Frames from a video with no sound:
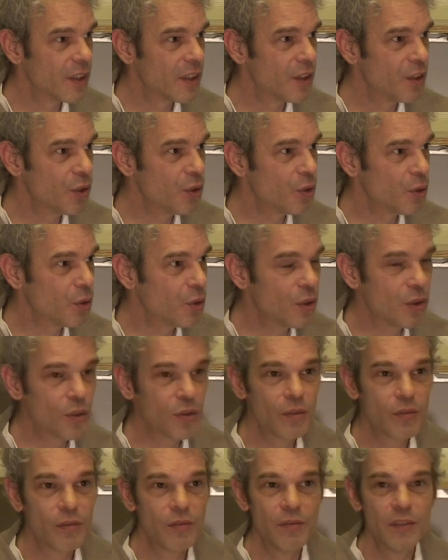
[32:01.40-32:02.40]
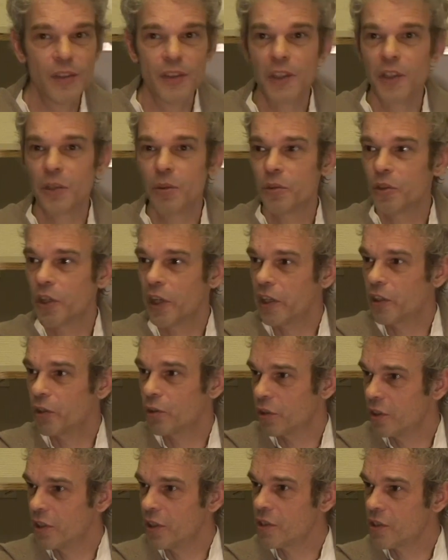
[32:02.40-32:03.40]
you could, take
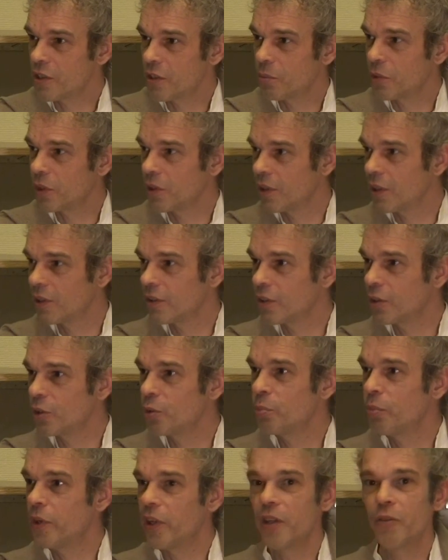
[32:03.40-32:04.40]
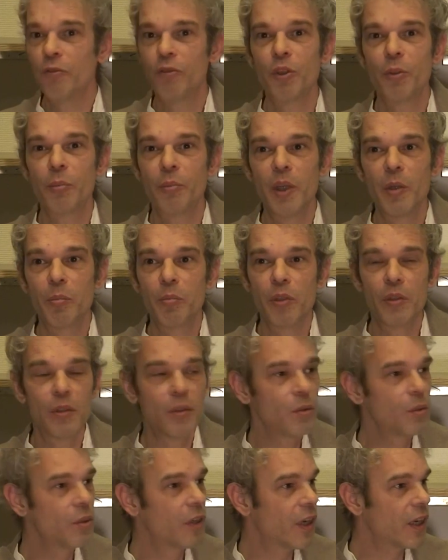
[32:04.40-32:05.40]
your instrument and go play for people
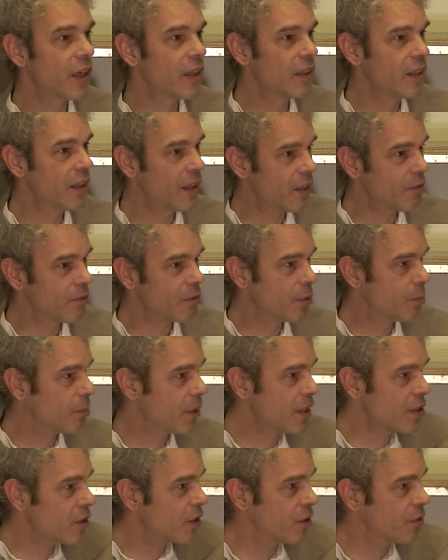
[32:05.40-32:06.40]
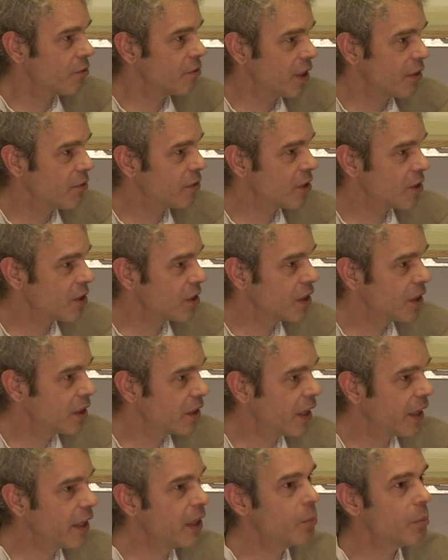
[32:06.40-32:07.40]
who hardly have the pleasure of ever
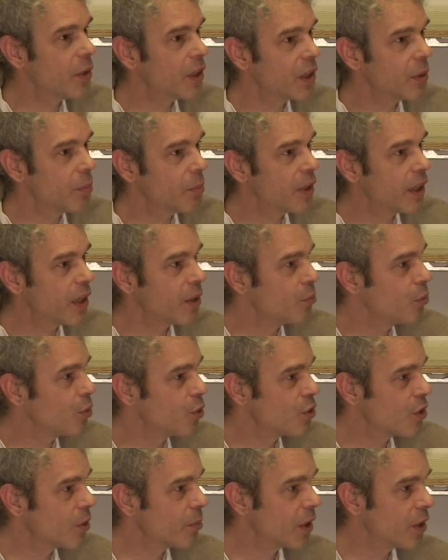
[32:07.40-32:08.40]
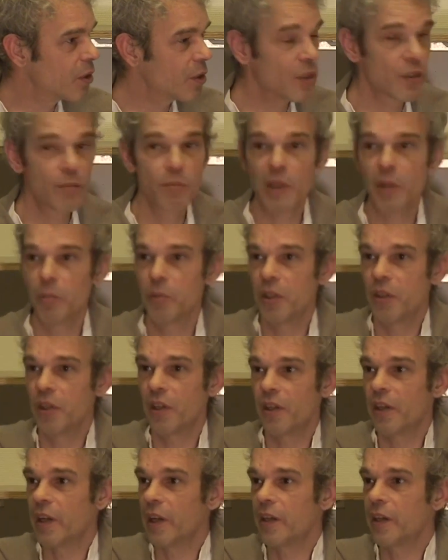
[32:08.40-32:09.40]
seeing anybody playing music because maybe
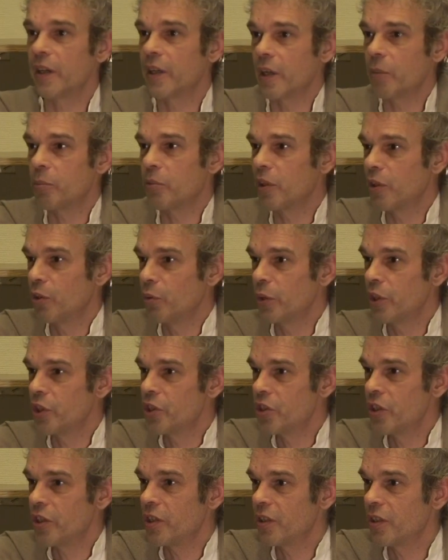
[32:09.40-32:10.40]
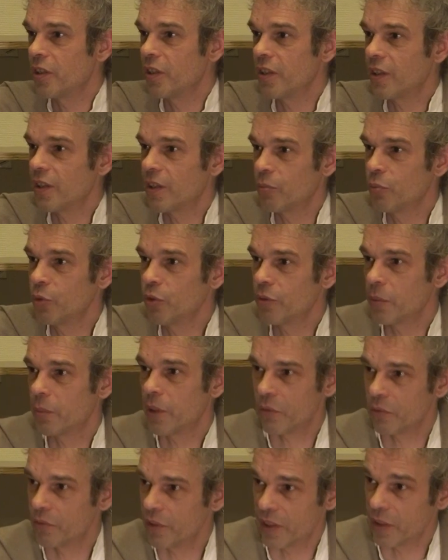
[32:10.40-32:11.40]
they are handicapped in a wheelchair and they can't move
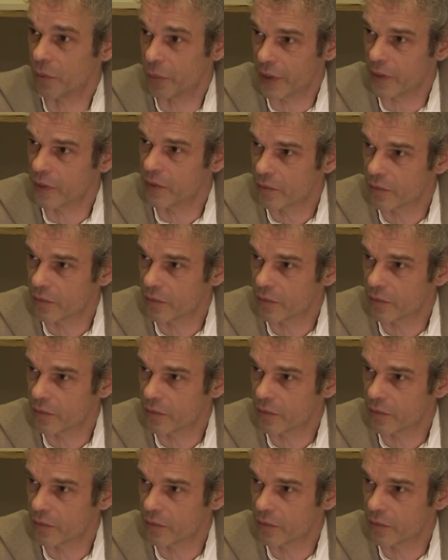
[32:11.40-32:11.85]
about very well.